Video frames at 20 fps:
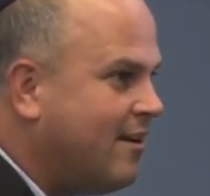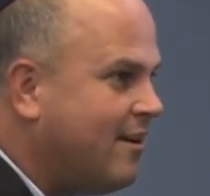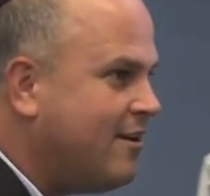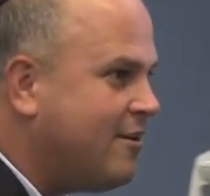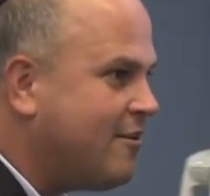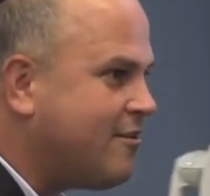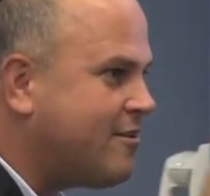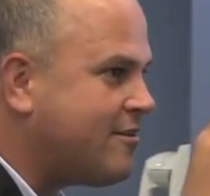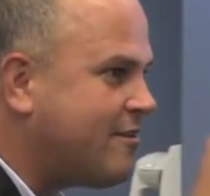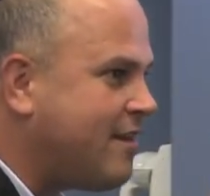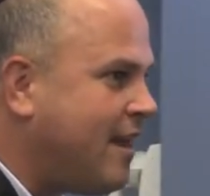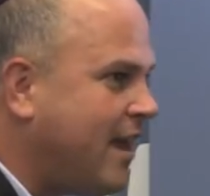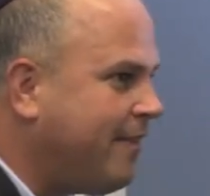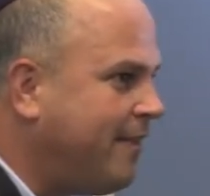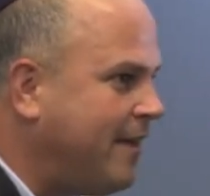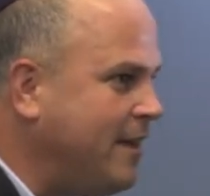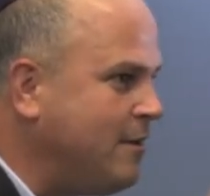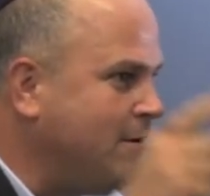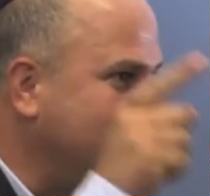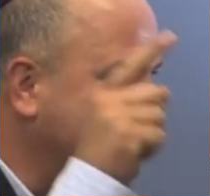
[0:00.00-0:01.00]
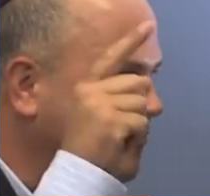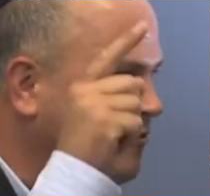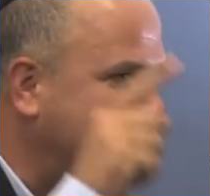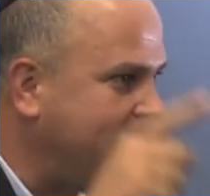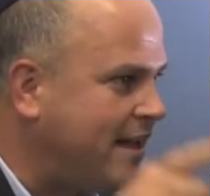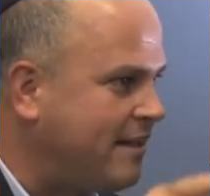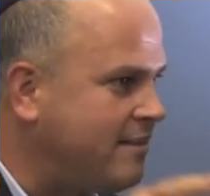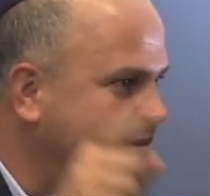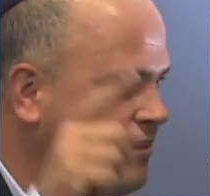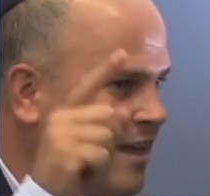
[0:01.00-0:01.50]
You're saying that you
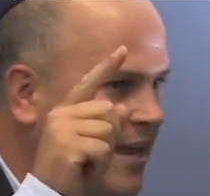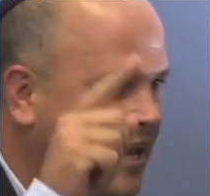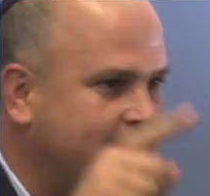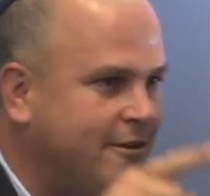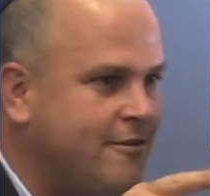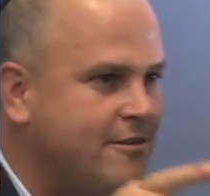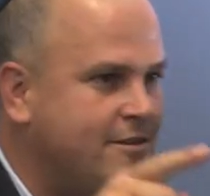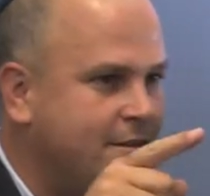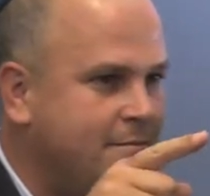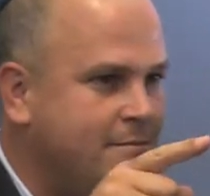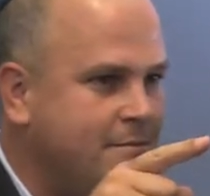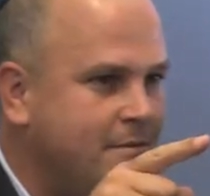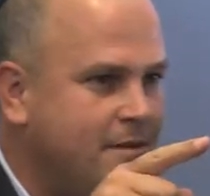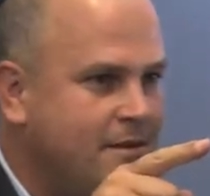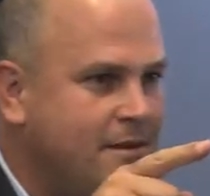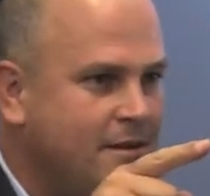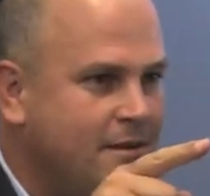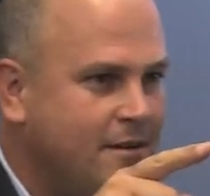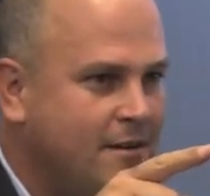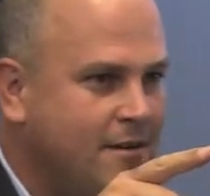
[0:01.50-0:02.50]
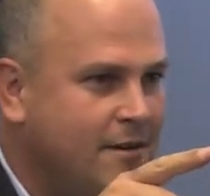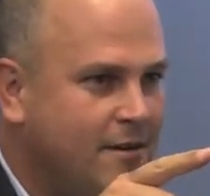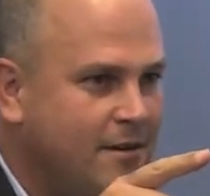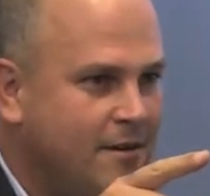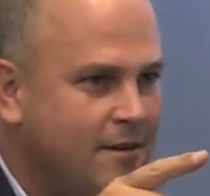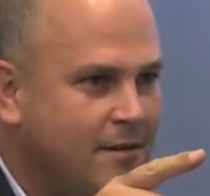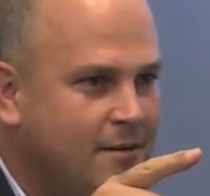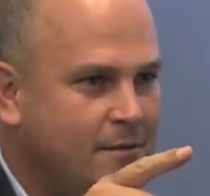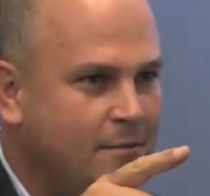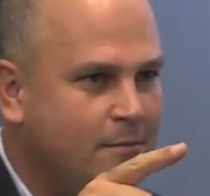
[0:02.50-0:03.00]
understand secularism
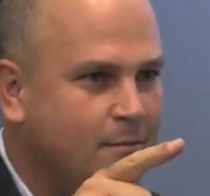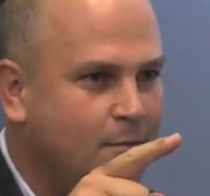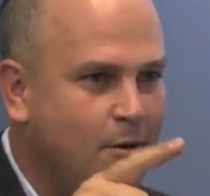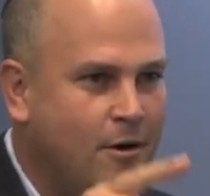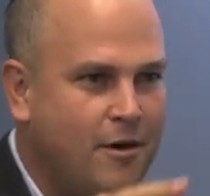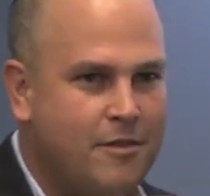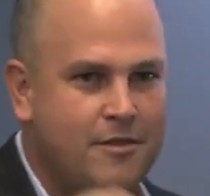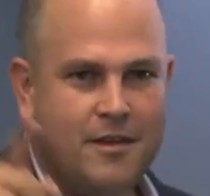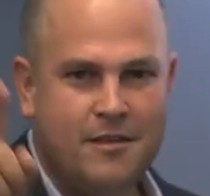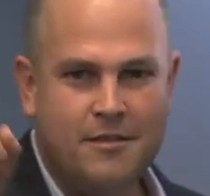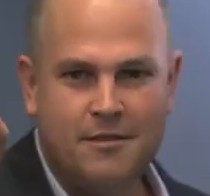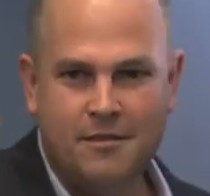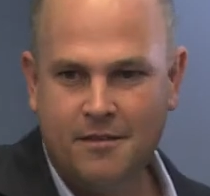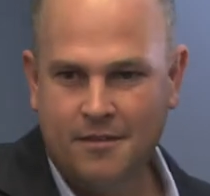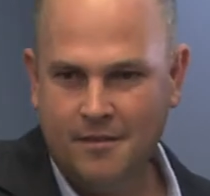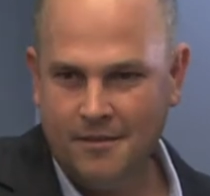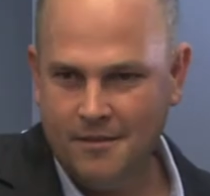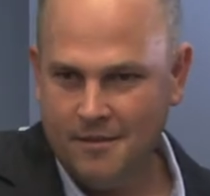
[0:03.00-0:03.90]
more than